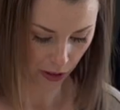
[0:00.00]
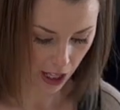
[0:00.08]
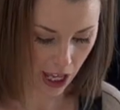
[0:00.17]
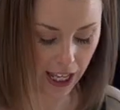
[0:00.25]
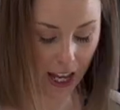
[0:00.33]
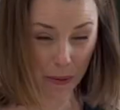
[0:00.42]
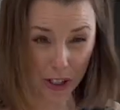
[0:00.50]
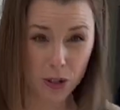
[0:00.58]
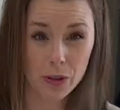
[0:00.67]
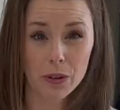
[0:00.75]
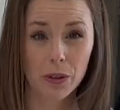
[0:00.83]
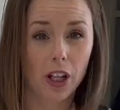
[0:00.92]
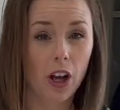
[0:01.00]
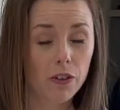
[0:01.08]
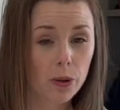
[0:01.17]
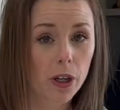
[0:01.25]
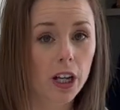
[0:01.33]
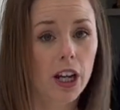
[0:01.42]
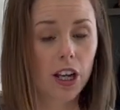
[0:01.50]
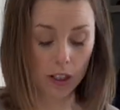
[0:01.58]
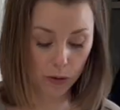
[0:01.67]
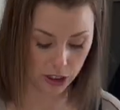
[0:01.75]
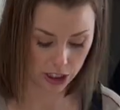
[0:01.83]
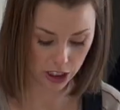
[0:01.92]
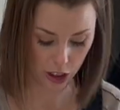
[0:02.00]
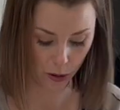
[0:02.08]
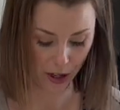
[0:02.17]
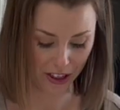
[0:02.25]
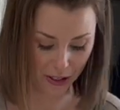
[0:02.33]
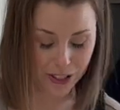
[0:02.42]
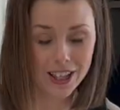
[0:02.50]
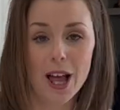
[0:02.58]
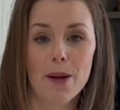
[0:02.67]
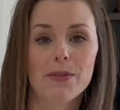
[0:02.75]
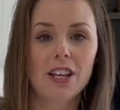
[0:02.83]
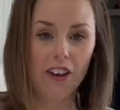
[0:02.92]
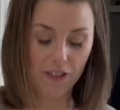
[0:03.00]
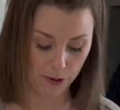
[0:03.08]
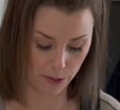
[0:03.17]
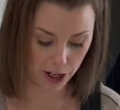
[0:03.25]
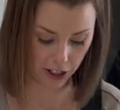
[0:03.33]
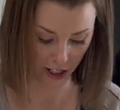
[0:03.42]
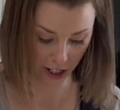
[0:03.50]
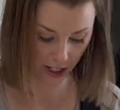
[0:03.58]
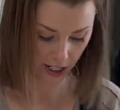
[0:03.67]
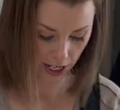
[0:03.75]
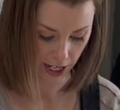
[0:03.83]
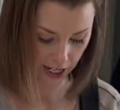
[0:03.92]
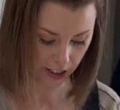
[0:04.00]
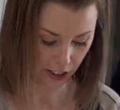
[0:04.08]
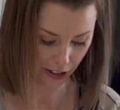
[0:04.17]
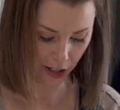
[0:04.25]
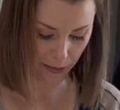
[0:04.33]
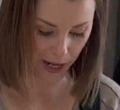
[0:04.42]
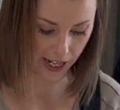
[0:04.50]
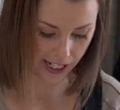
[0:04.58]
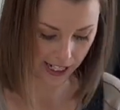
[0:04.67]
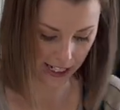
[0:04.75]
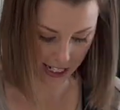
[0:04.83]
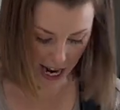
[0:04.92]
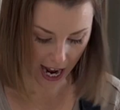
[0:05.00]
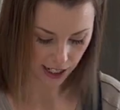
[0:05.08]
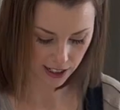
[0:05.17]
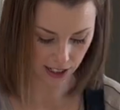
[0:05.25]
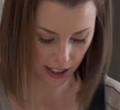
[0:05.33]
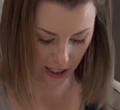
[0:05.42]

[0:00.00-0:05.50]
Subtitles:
Again, we don't want to really overwork it because we still want those clumps of butter to remain intact.